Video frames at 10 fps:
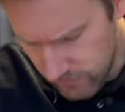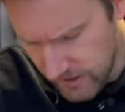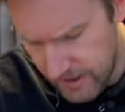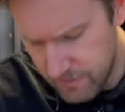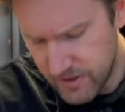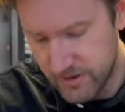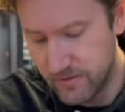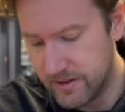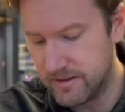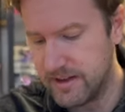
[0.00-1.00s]
And because
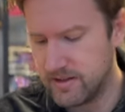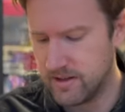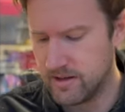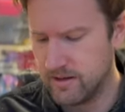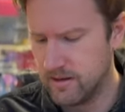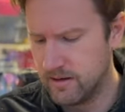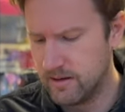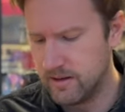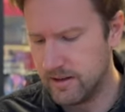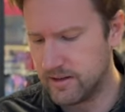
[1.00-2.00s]
of the tension,
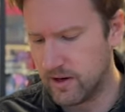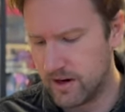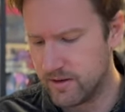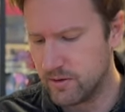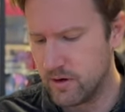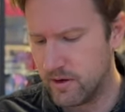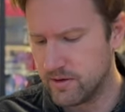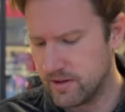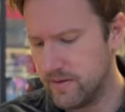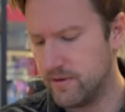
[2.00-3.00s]
it's hard to
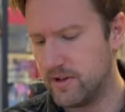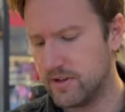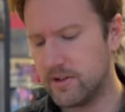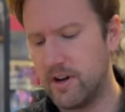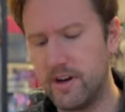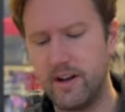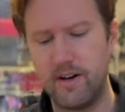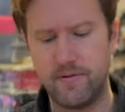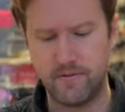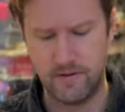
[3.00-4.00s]
close. If you just cut it
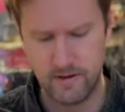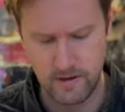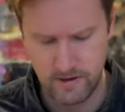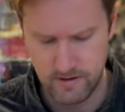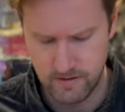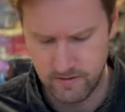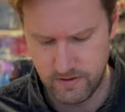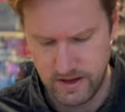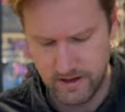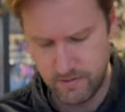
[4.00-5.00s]
off,
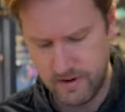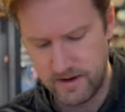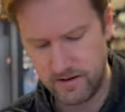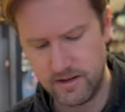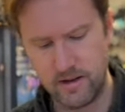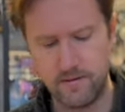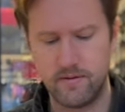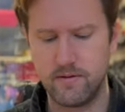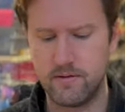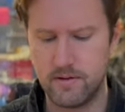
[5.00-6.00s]
then you make
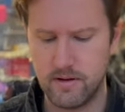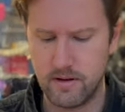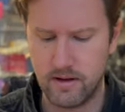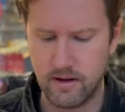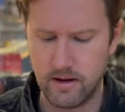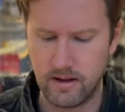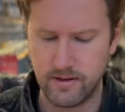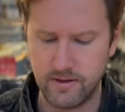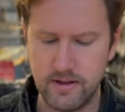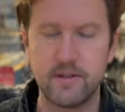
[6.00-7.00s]
yourself a
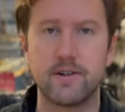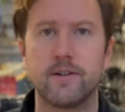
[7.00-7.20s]
lot easier.